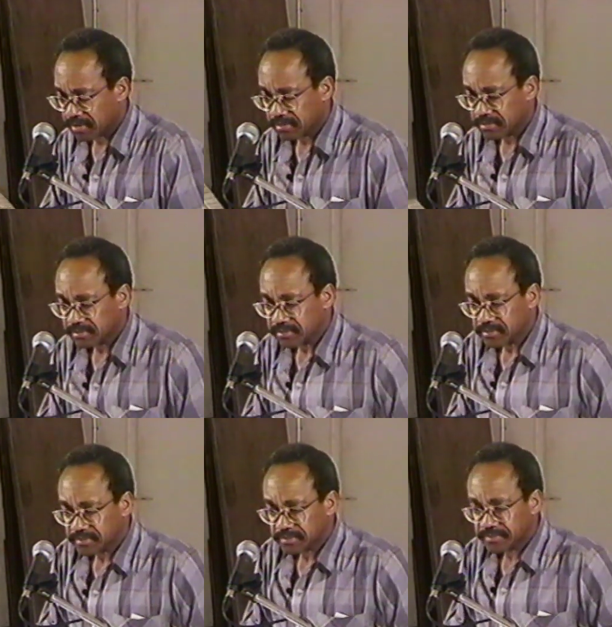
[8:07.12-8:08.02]

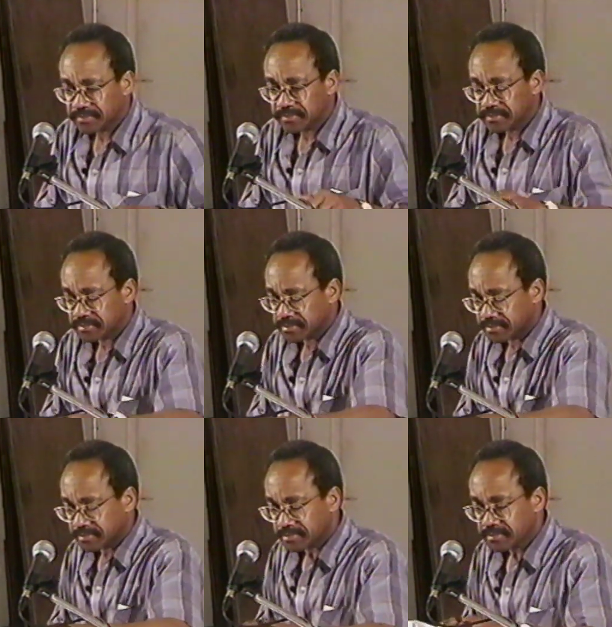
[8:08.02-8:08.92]

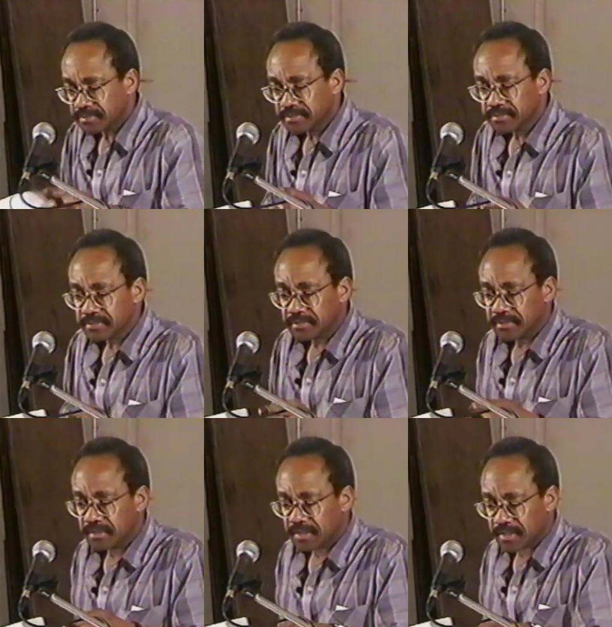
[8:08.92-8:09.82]

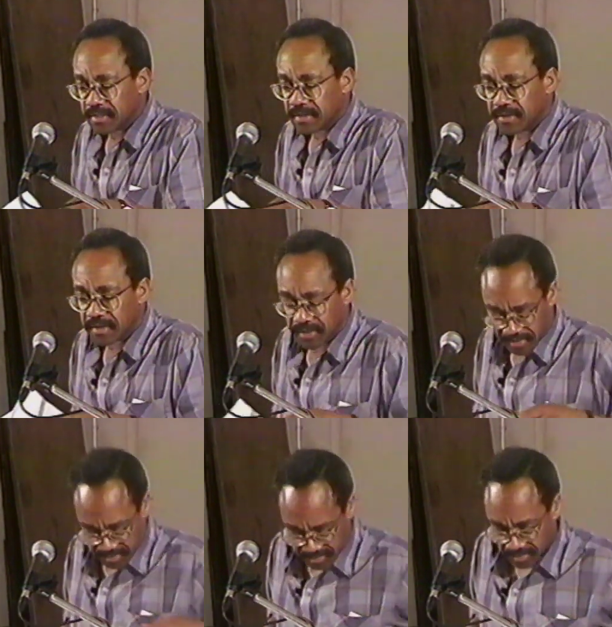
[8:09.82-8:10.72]

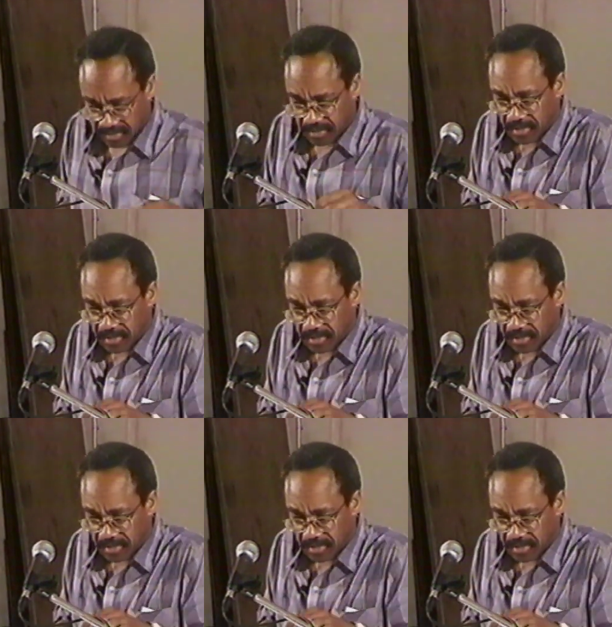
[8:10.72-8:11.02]
[no speech]